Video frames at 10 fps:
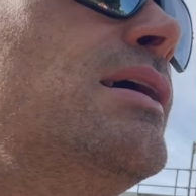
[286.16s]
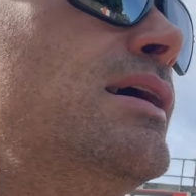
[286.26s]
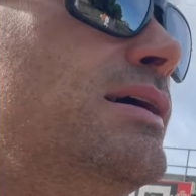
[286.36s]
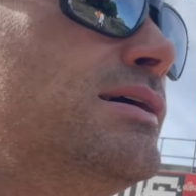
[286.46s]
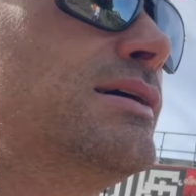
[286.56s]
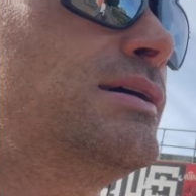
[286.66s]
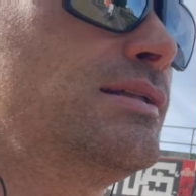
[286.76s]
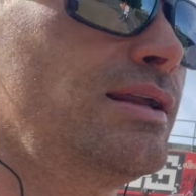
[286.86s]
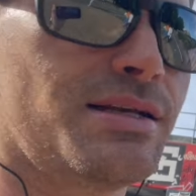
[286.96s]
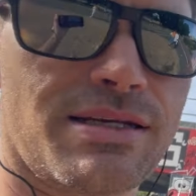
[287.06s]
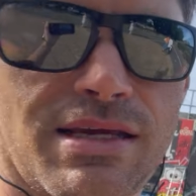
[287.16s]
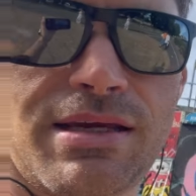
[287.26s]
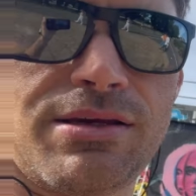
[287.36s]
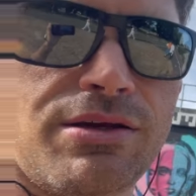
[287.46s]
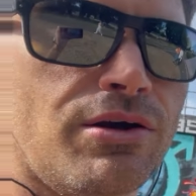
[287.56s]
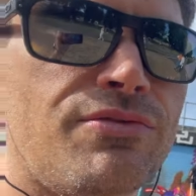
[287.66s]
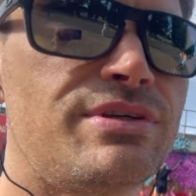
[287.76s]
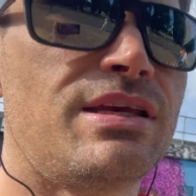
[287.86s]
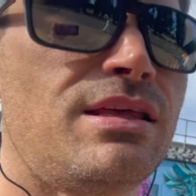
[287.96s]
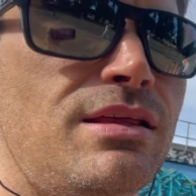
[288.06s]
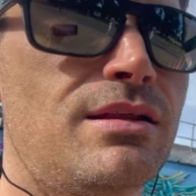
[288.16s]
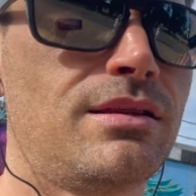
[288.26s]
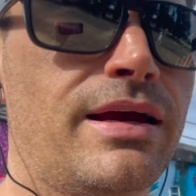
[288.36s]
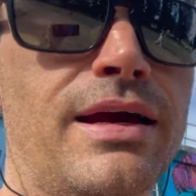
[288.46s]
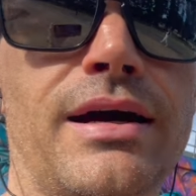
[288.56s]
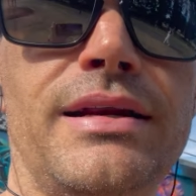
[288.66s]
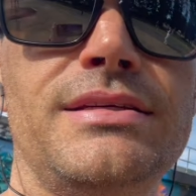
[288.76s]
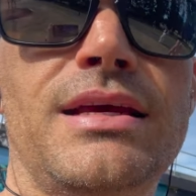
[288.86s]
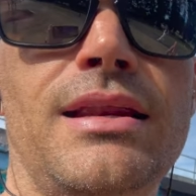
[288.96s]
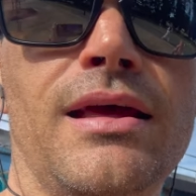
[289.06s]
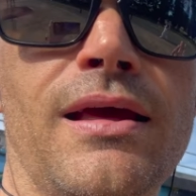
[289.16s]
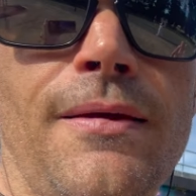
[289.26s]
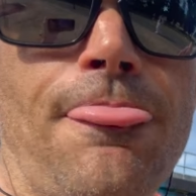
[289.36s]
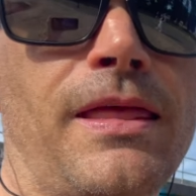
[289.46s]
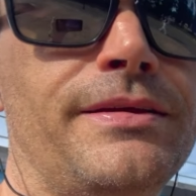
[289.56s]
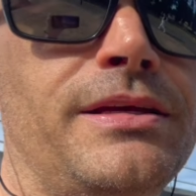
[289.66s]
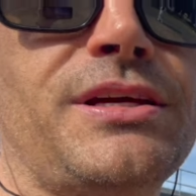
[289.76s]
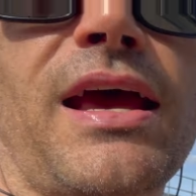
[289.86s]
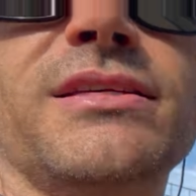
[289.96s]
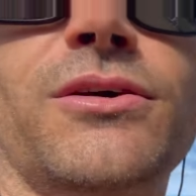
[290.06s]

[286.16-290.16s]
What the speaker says: that actually, you know, obviously, like I kind of said, Indonesia has